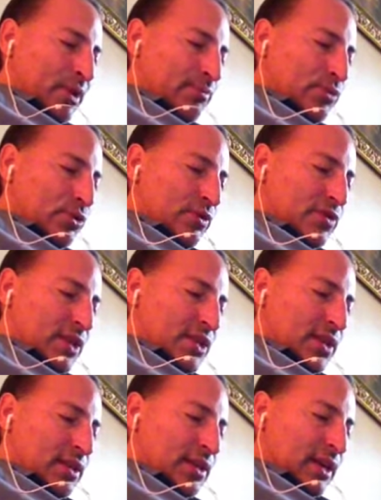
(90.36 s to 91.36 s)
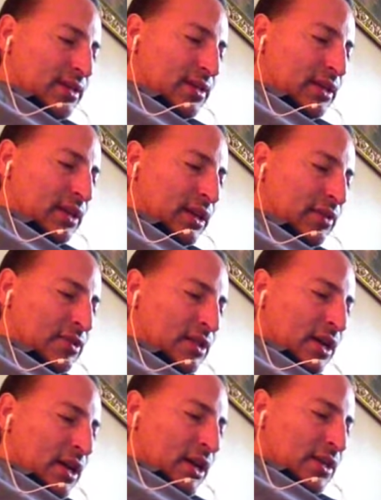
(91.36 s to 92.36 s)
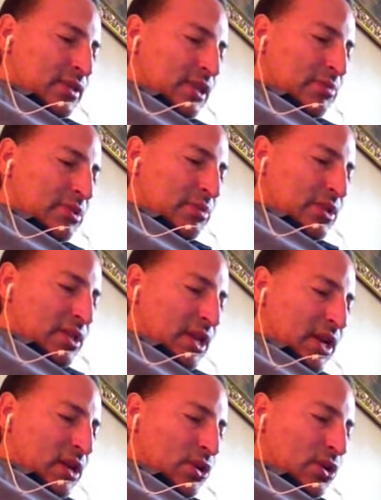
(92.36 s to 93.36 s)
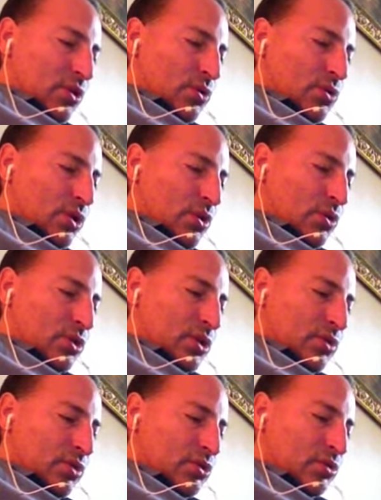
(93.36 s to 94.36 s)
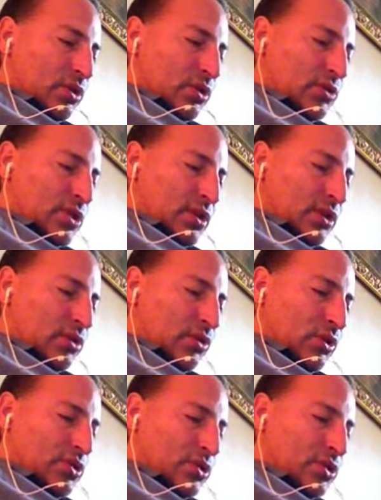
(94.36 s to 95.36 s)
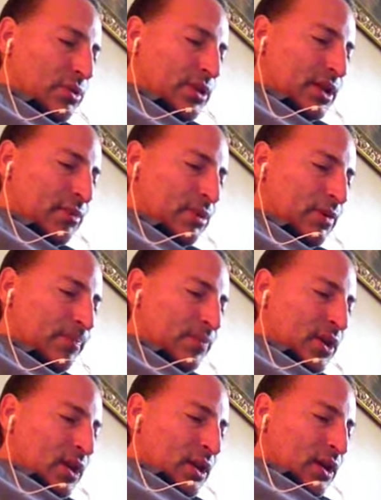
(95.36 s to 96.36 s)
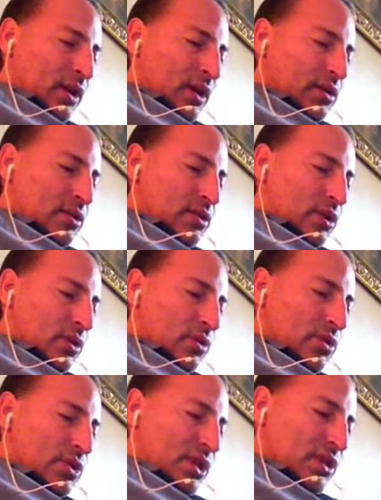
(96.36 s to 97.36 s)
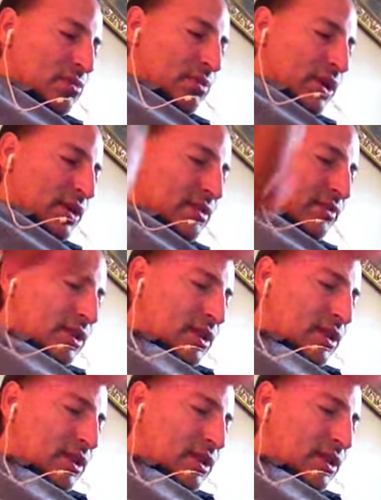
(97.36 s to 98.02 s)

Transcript: moves its indented leaves. It seems to be saying no, no to those who will use it to torture the Redeemer. And no, say the reeds of the